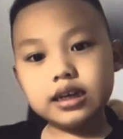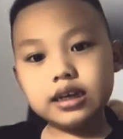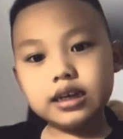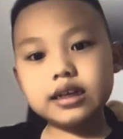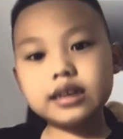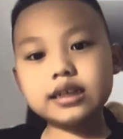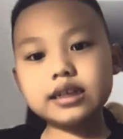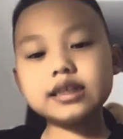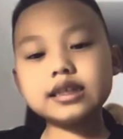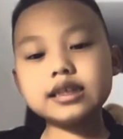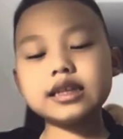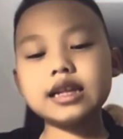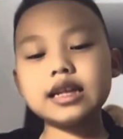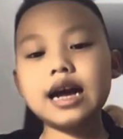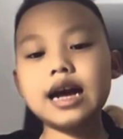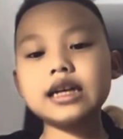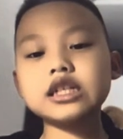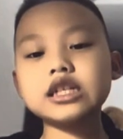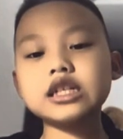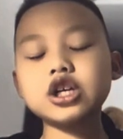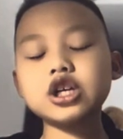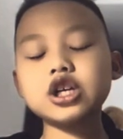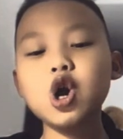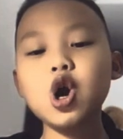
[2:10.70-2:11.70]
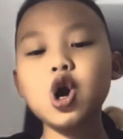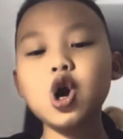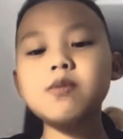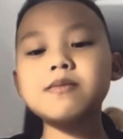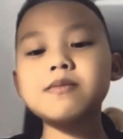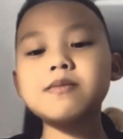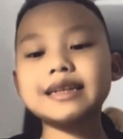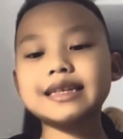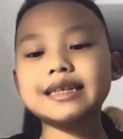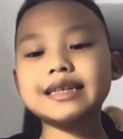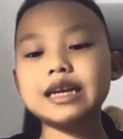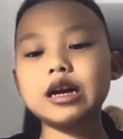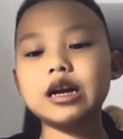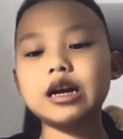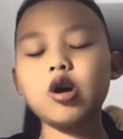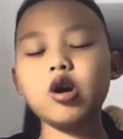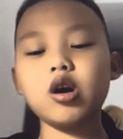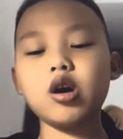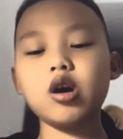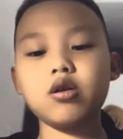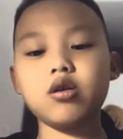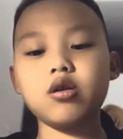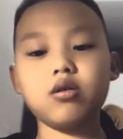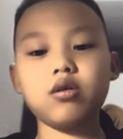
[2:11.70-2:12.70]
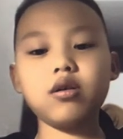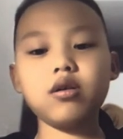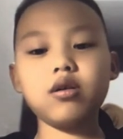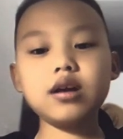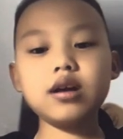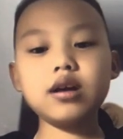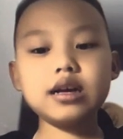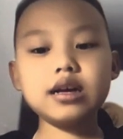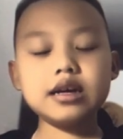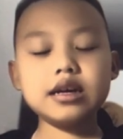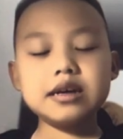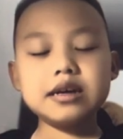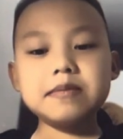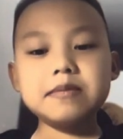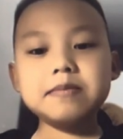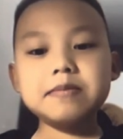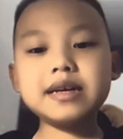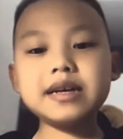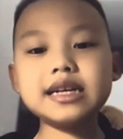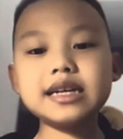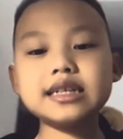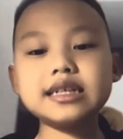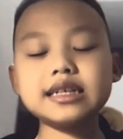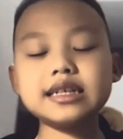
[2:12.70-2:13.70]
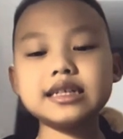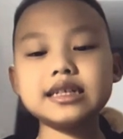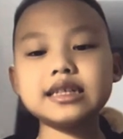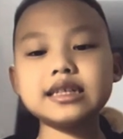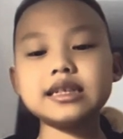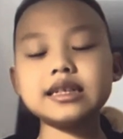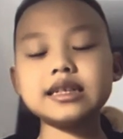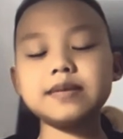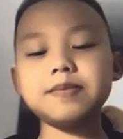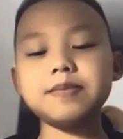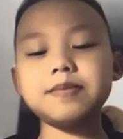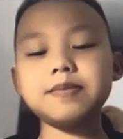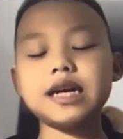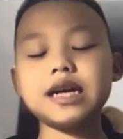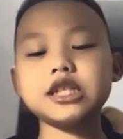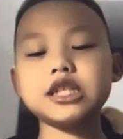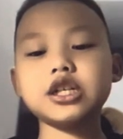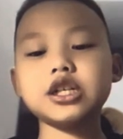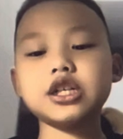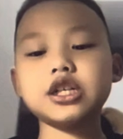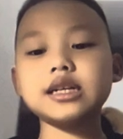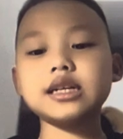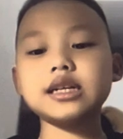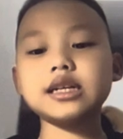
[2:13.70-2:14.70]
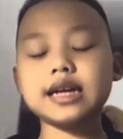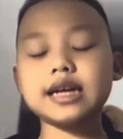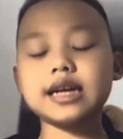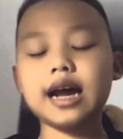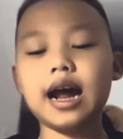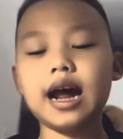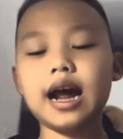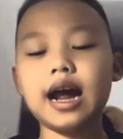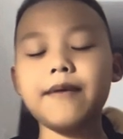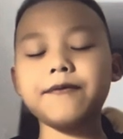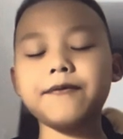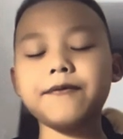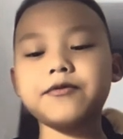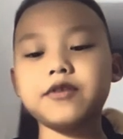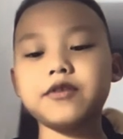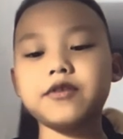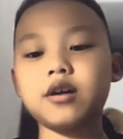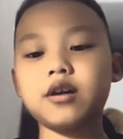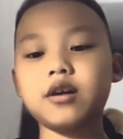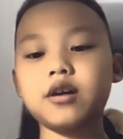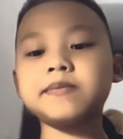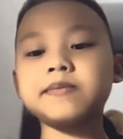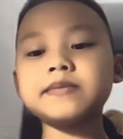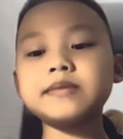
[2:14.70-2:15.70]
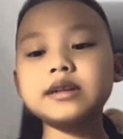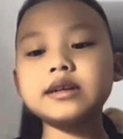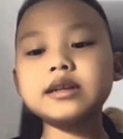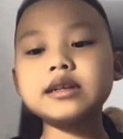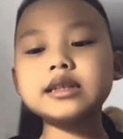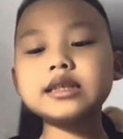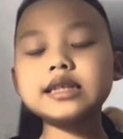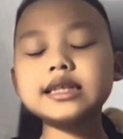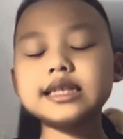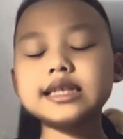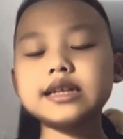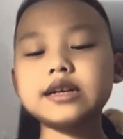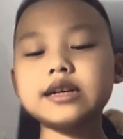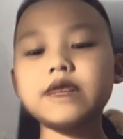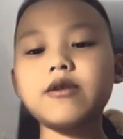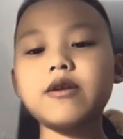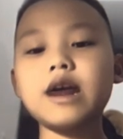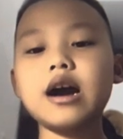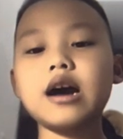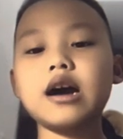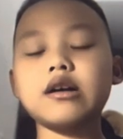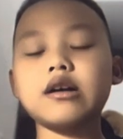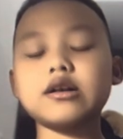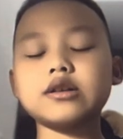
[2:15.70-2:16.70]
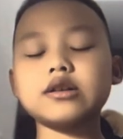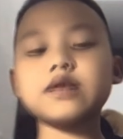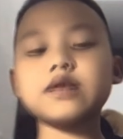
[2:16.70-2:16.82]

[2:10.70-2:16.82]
is natural material because the metal is come from the ground.